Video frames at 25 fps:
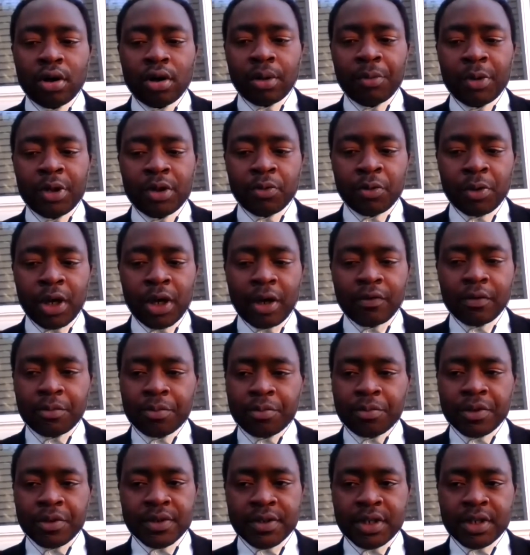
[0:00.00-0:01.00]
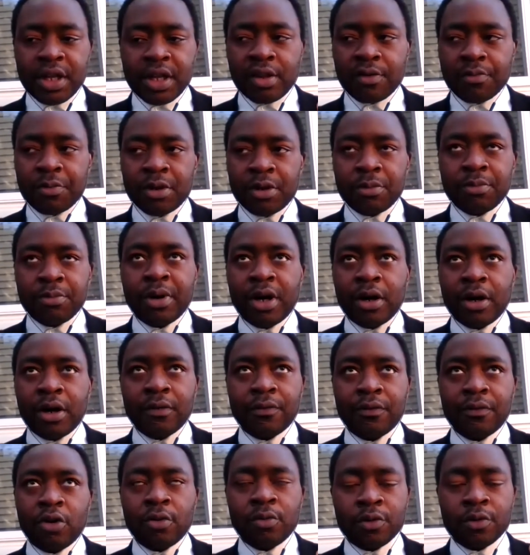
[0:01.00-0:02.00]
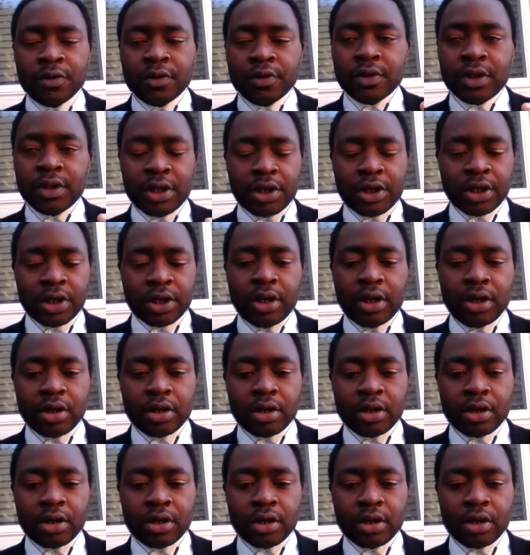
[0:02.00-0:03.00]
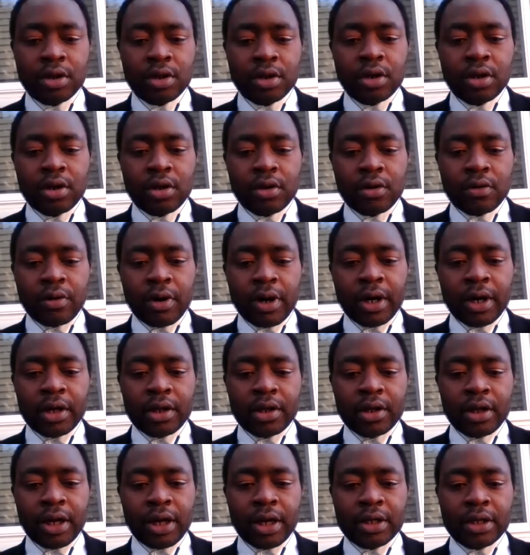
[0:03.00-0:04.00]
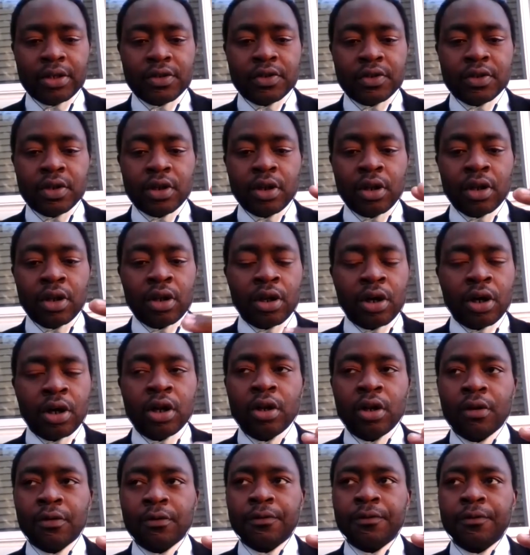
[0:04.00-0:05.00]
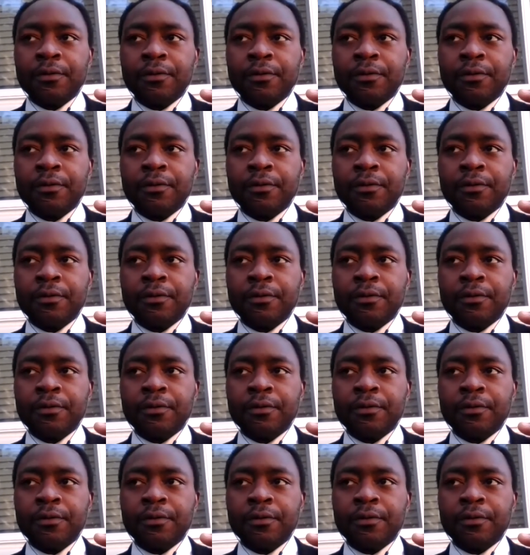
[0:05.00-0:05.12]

I mean, we have a president that's been in power for almost 30 years, right? And there's a lot of